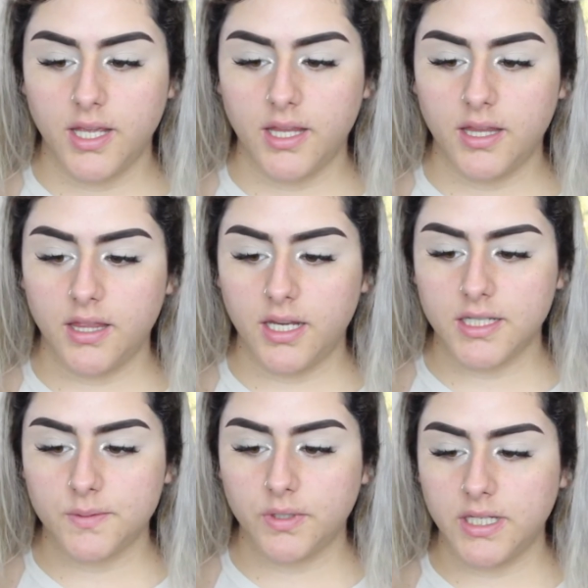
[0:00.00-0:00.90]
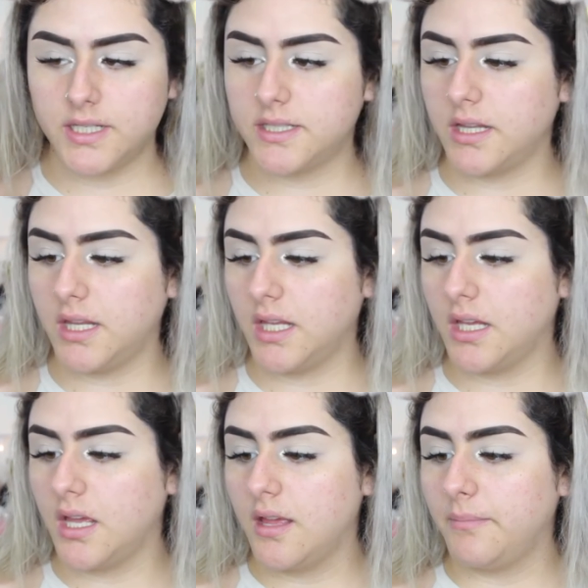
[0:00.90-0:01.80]
And then the next one is
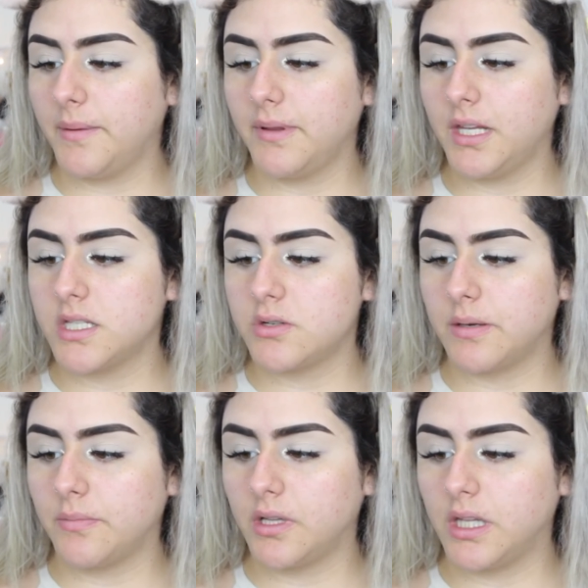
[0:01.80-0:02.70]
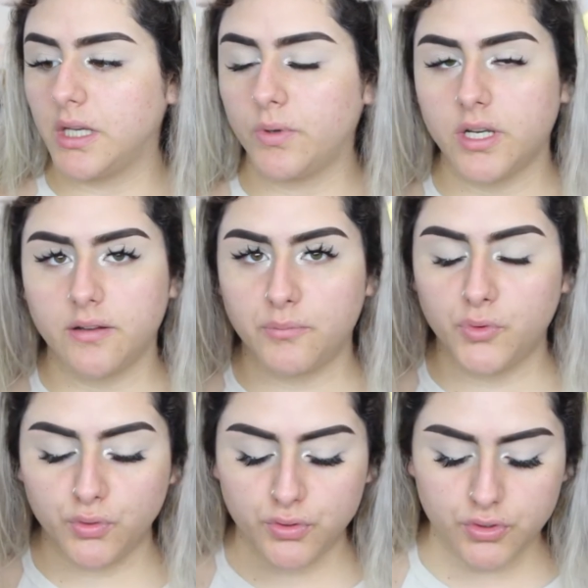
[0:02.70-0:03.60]
the Maybelline Dream Liquid
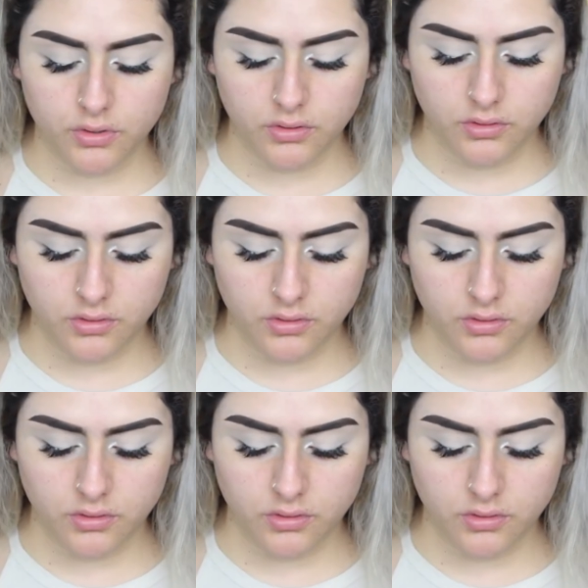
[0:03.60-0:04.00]
Mousse.